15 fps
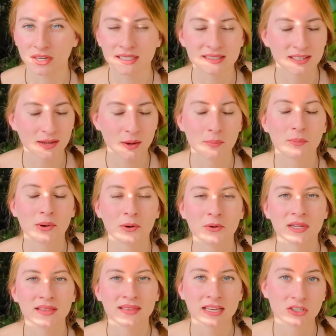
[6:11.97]
It's a
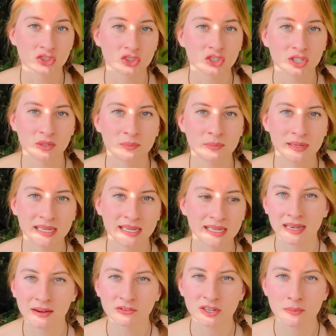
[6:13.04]
component that should be
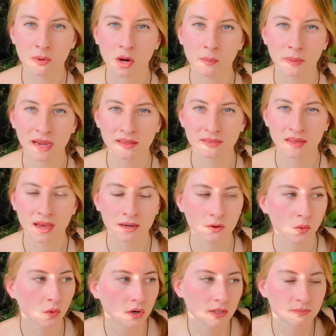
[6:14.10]
every ball python
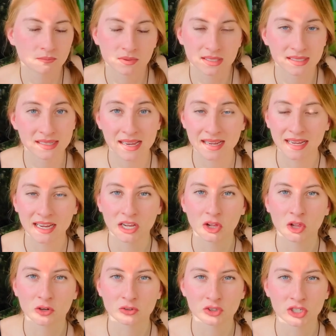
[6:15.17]
or snake
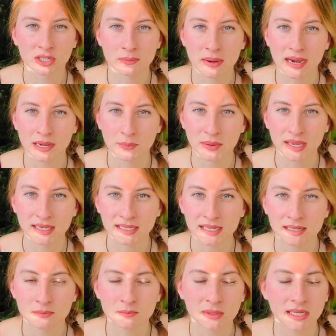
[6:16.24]
enclosure, in my
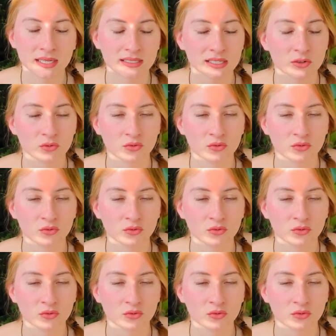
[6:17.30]
opinion, because it